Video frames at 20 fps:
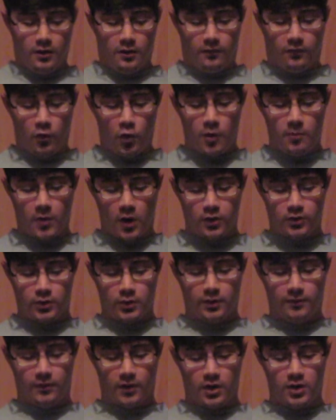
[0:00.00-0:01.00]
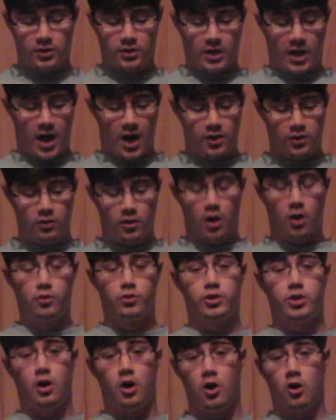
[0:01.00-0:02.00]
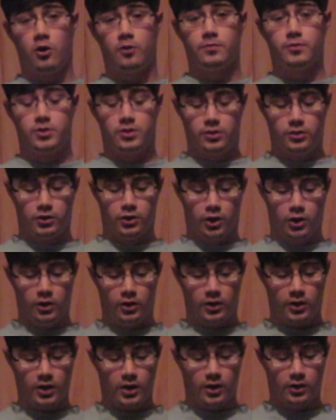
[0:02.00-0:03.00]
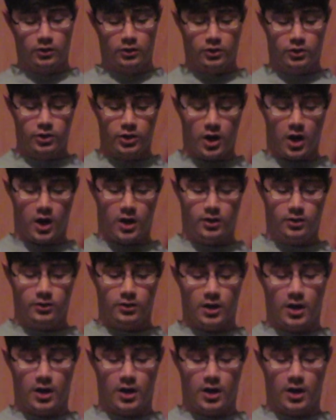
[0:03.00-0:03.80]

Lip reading: Form mostly first to how you hold your arms during your shot,